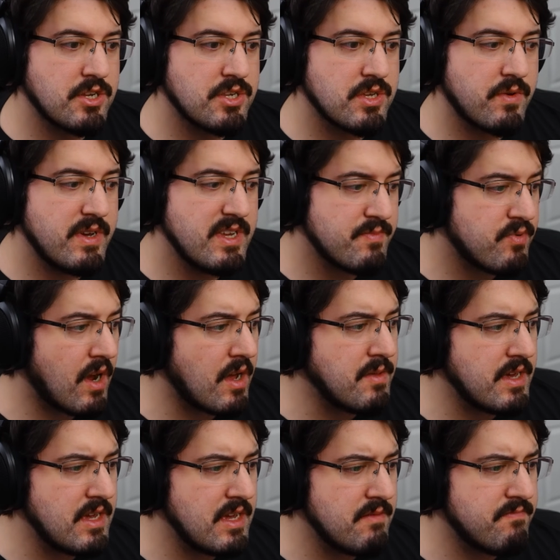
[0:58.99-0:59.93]
so he's
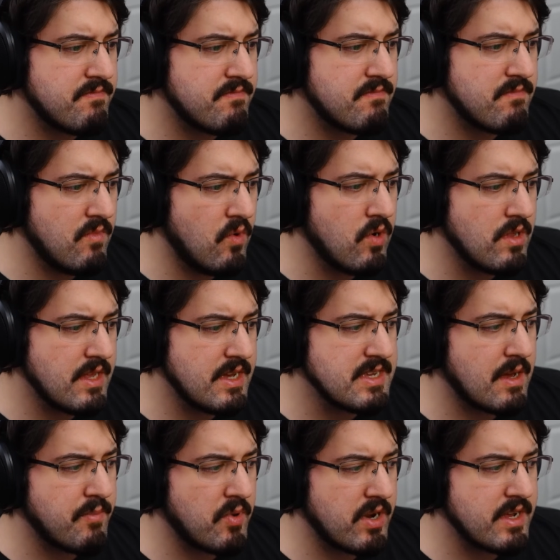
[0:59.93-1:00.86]
probably more or less
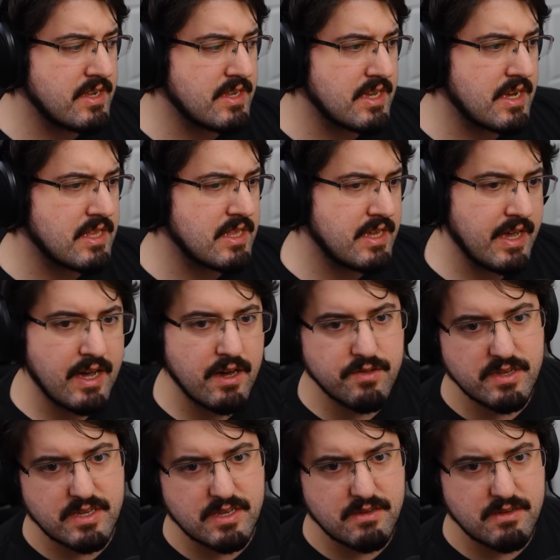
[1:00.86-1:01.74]
up on exactly how this...